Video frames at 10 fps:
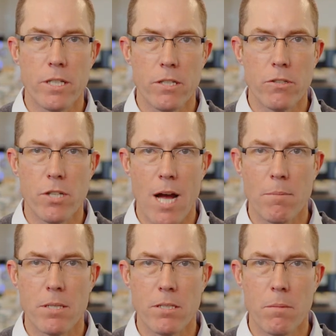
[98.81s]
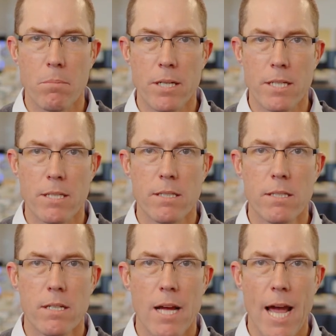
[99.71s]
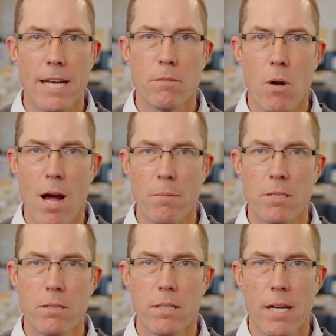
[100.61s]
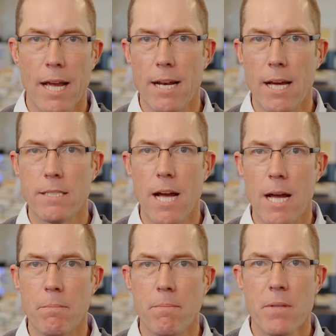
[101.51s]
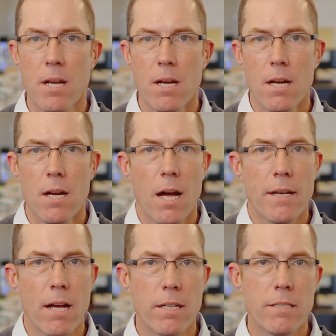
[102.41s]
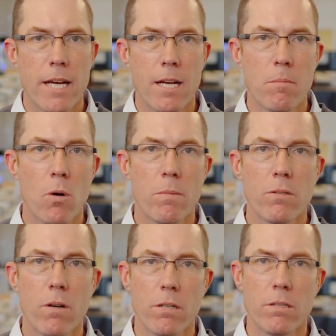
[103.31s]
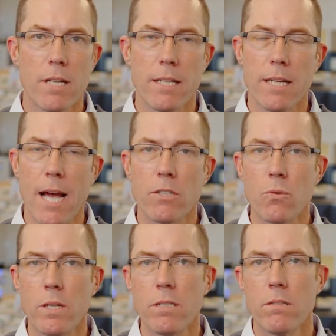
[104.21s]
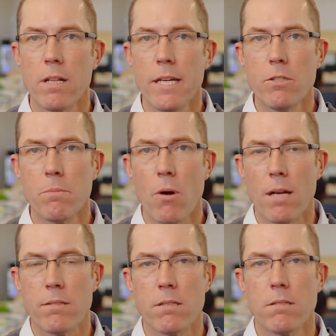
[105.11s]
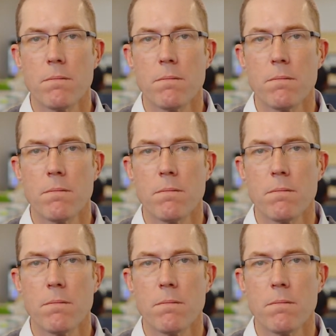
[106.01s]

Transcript: that your job is completed as promised and on time. Now let's take a moment to understand the actual installation process.